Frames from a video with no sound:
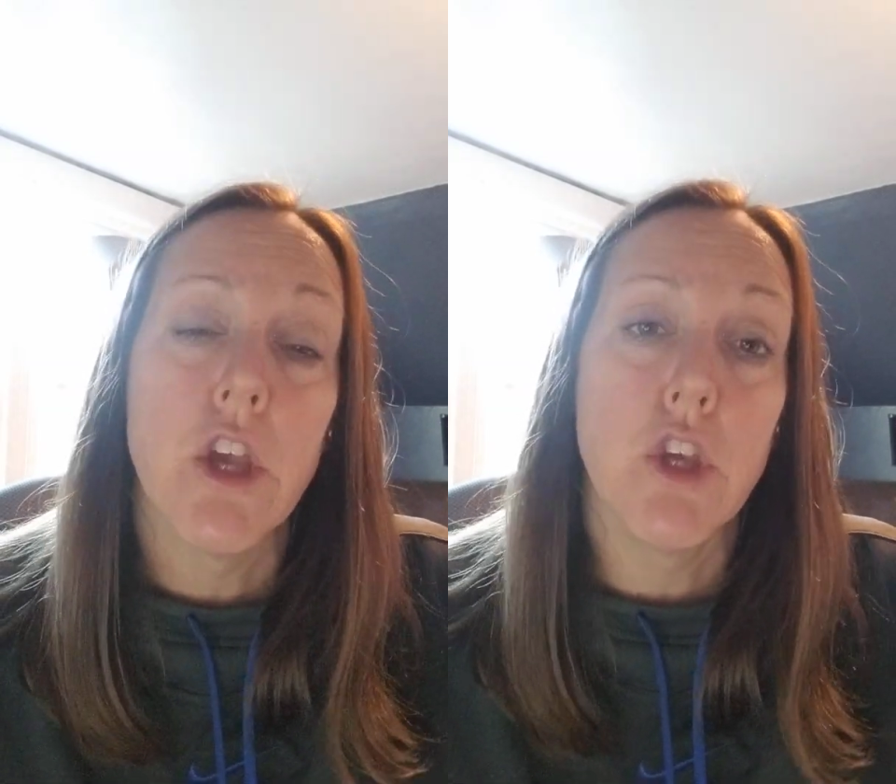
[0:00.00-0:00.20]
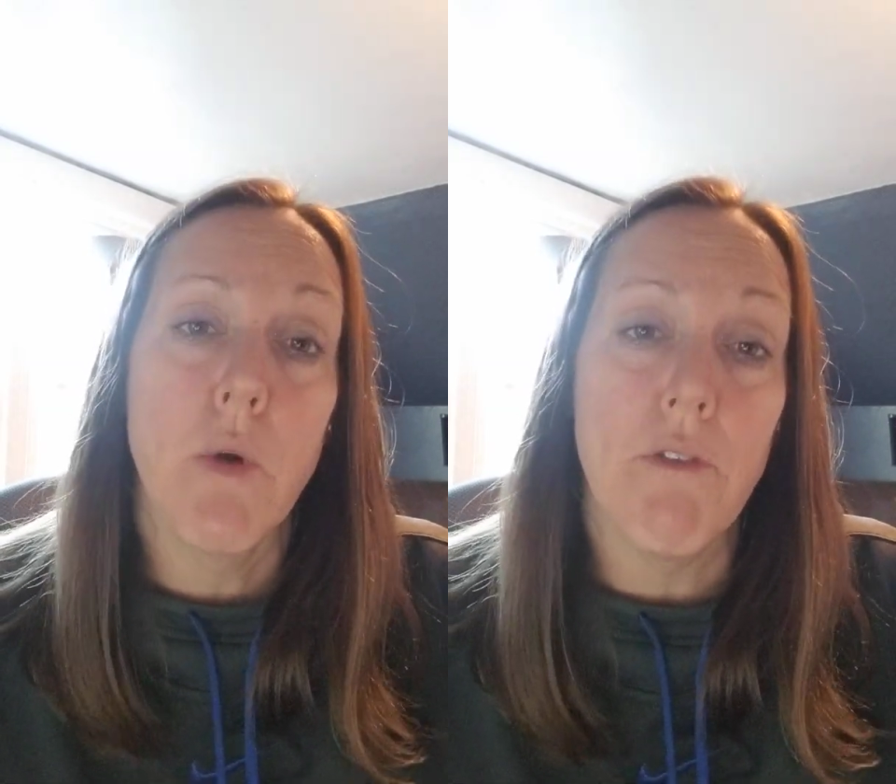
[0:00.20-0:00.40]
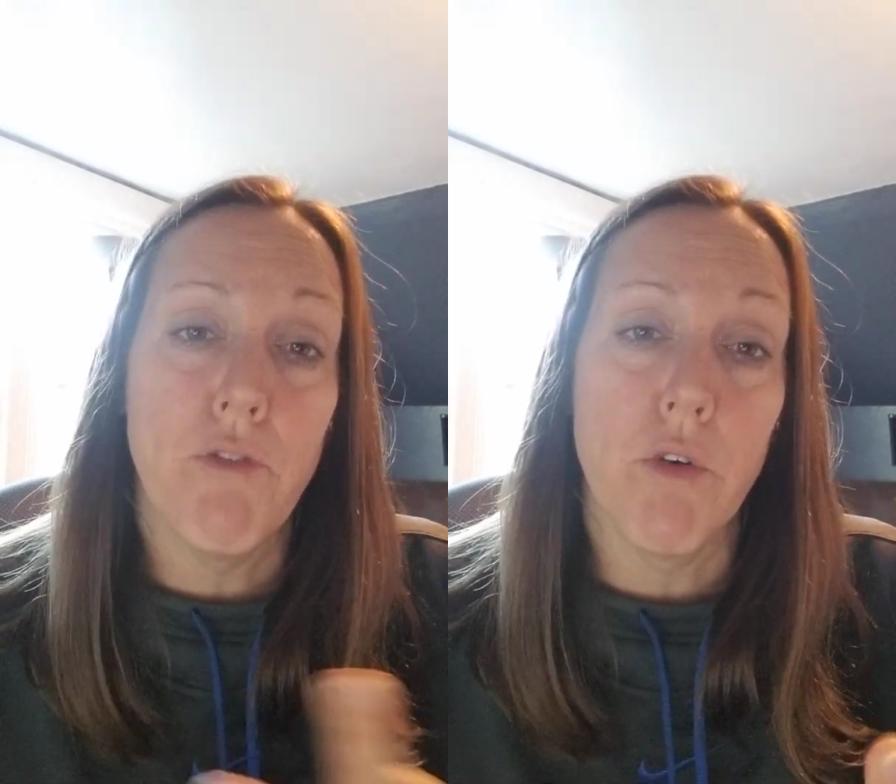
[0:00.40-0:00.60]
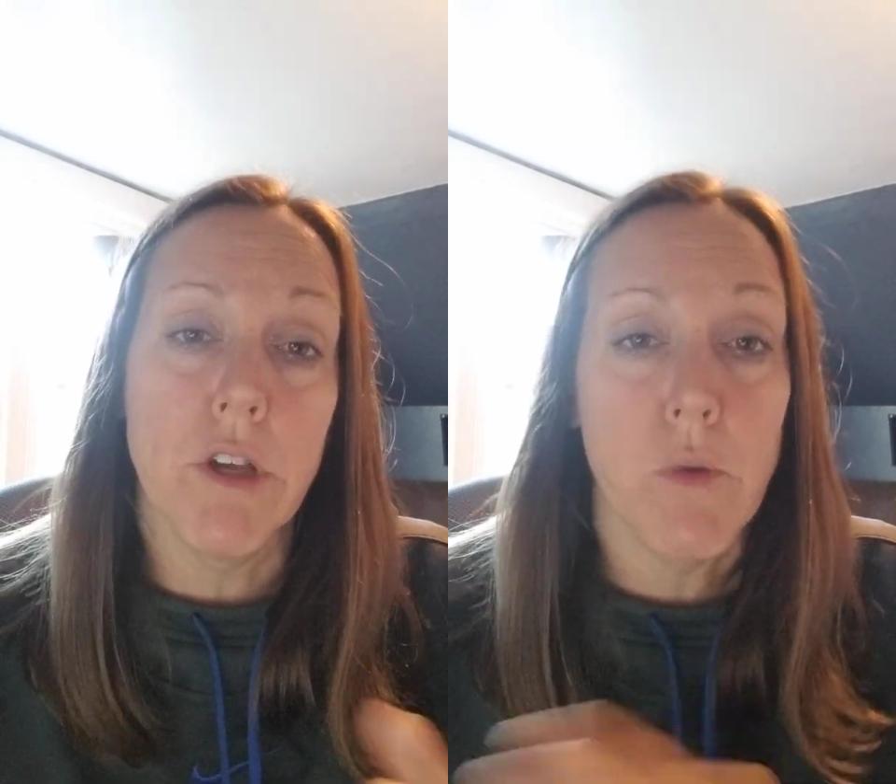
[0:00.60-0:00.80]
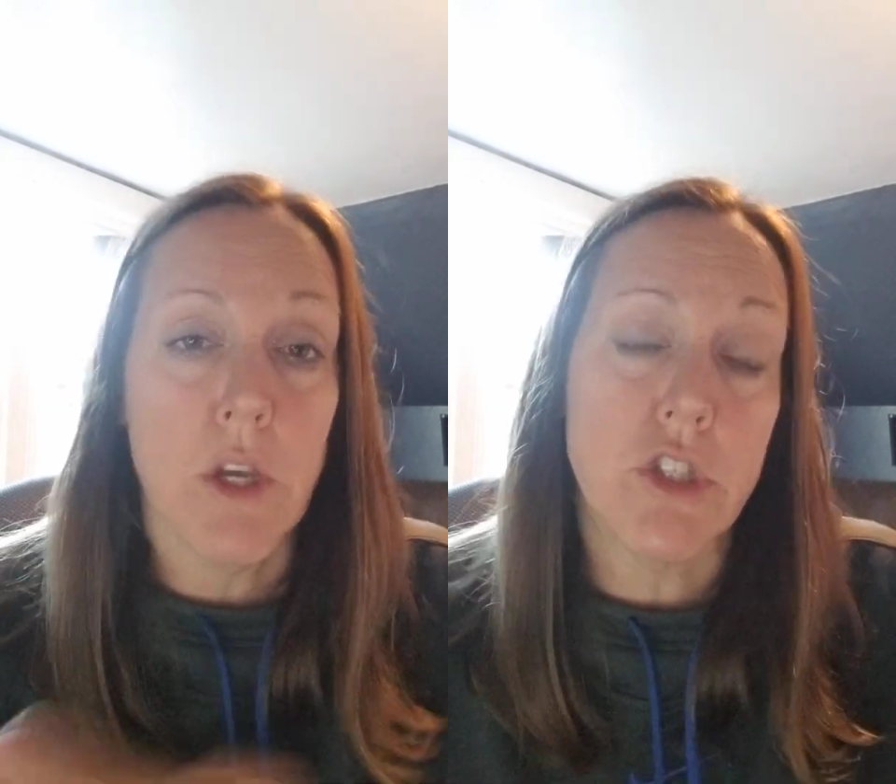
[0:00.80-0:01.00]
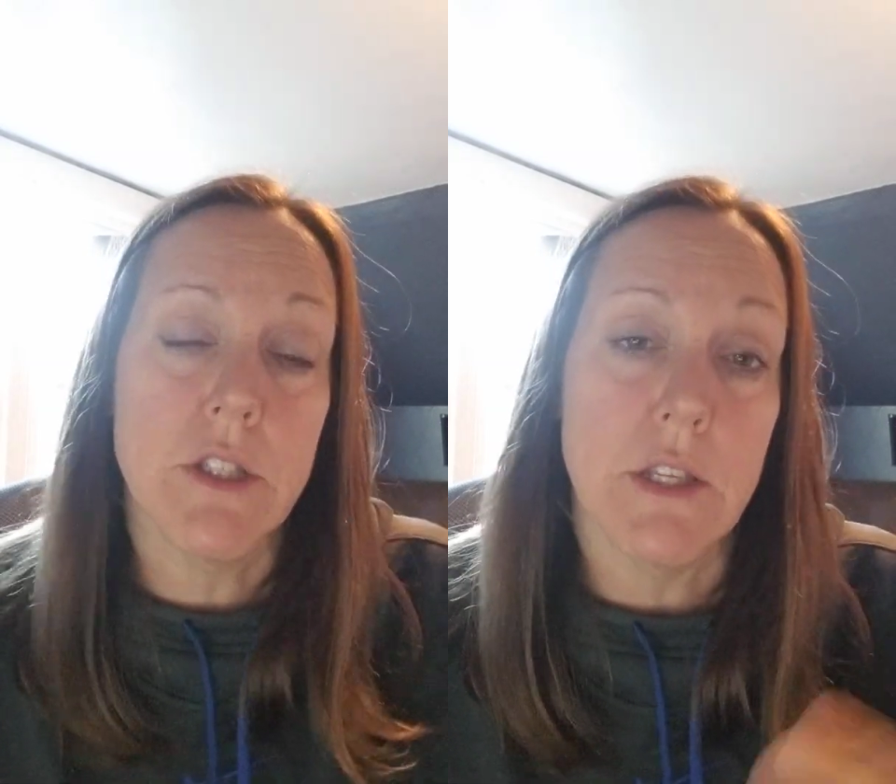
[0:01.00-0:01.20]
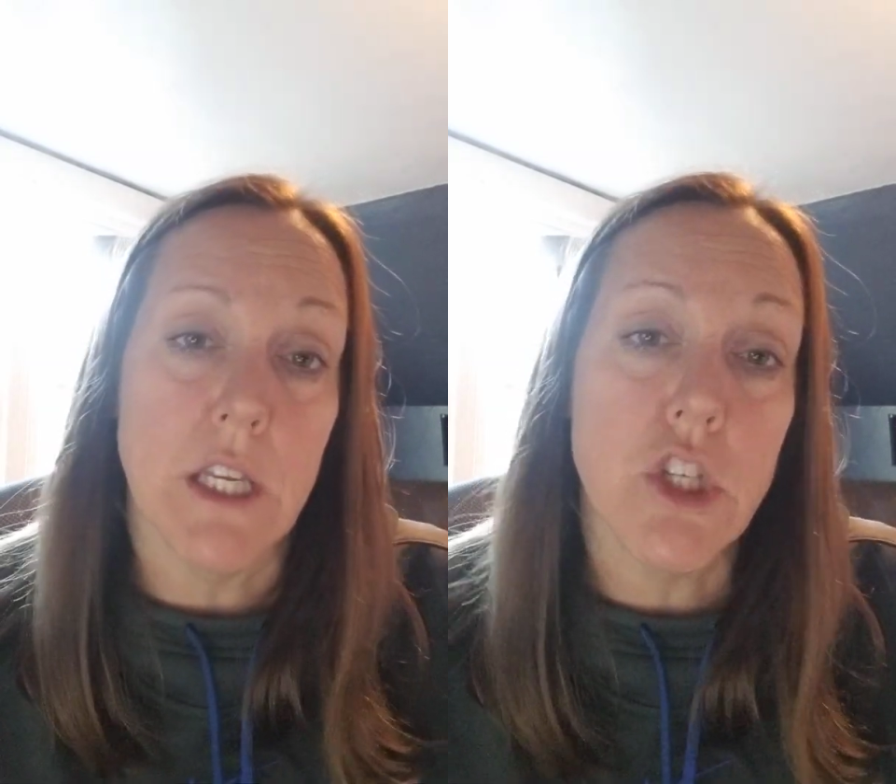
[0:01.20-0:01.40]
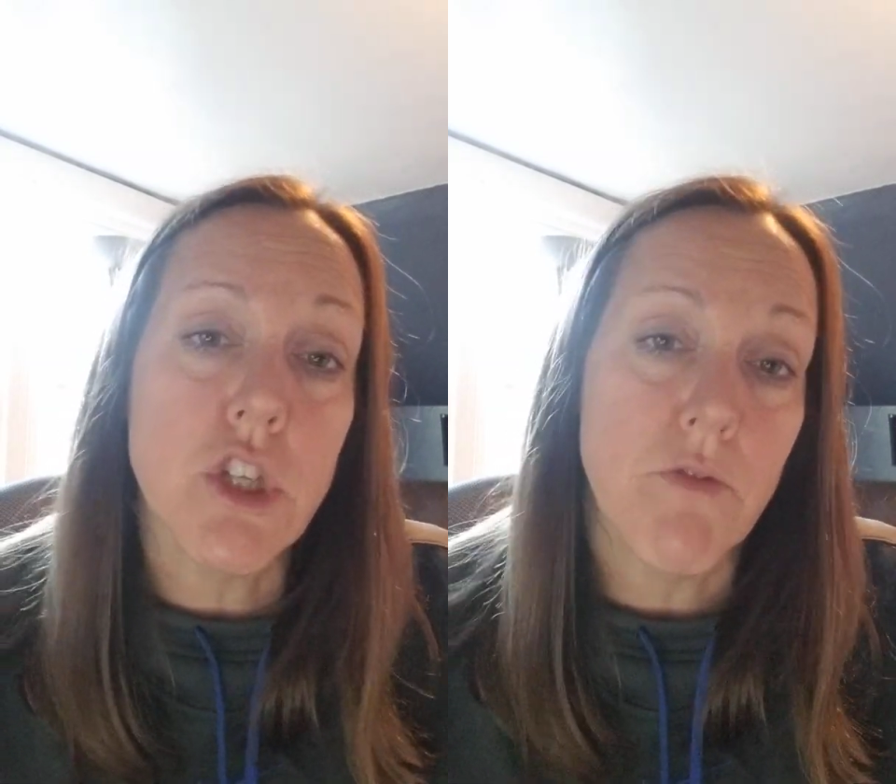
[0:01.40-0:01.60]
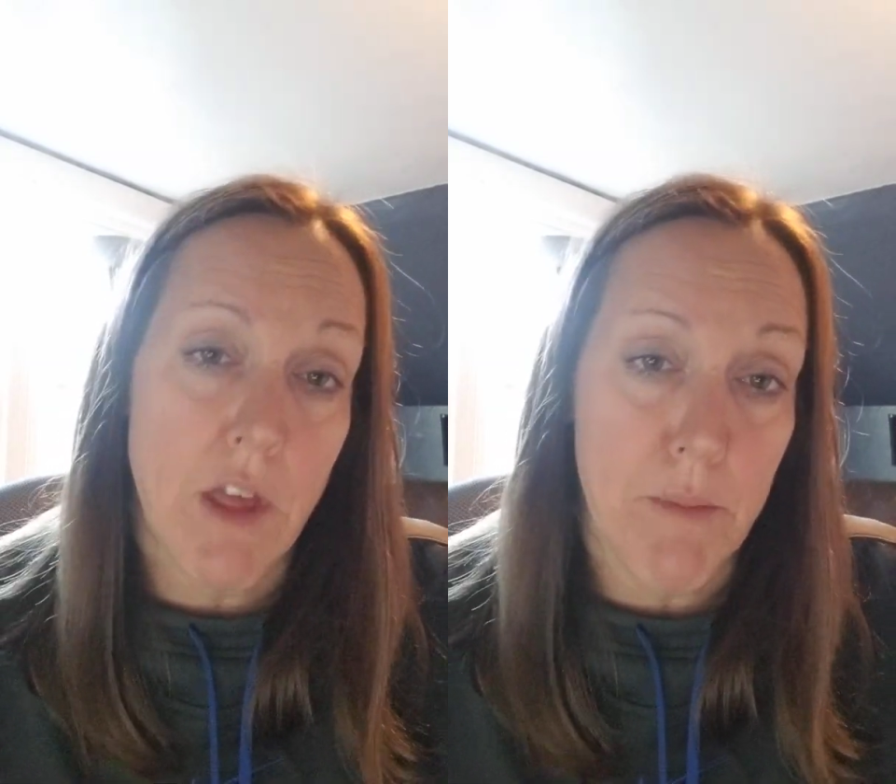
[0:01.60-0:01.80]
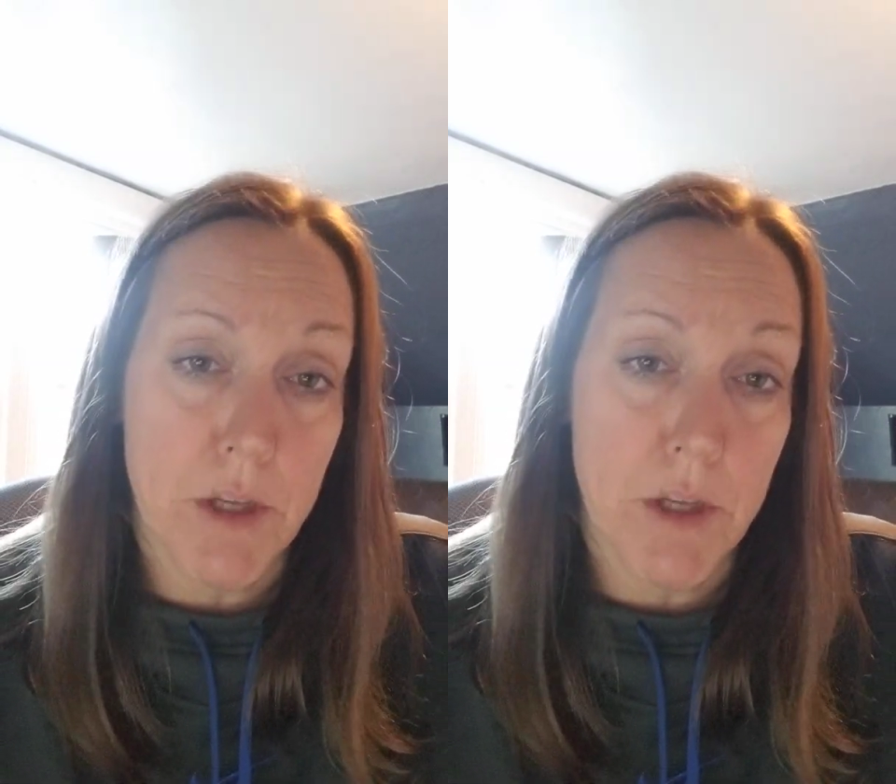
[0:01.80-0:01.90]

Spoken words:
You have 4 equations in each of them,